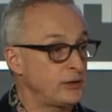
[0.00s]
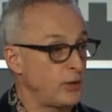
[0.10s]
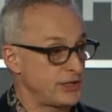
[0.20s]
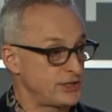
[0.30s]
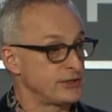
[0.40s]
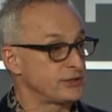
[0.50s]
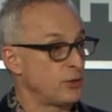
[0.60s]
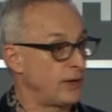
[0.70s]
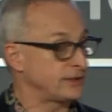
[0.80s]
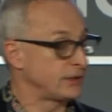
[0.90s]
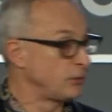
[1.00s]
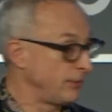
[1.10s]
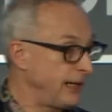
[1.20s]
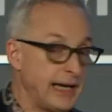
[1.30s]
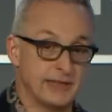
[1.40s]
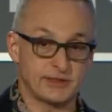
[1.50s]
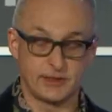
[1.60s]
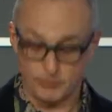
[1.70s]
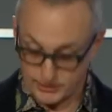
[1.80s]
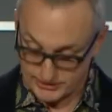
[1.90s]
questions to us, and we'll be asking
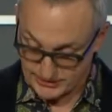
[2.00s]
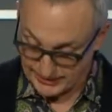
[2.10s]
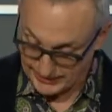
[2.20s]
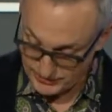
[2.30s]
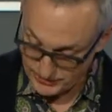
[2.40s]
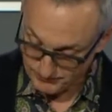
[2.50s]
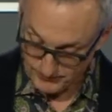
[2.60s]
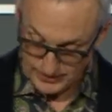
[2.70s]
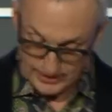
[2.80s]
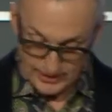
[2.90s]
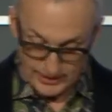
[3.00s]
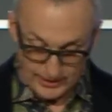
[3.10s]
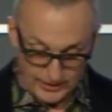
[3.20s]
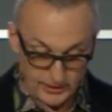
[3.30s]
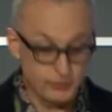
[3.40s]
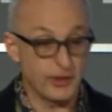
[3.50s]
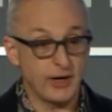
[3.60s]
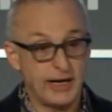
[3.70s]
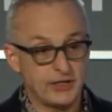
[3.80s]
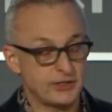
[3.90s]
them on stage. Uh, Twitter
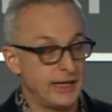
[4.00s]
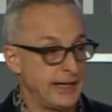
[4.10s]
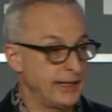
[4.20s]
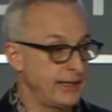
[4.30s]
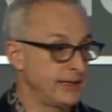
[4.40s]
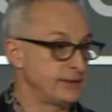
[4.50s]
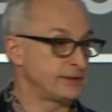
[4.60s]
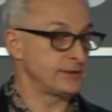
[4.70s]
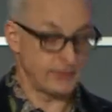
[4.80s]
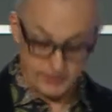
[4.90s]
hashtag is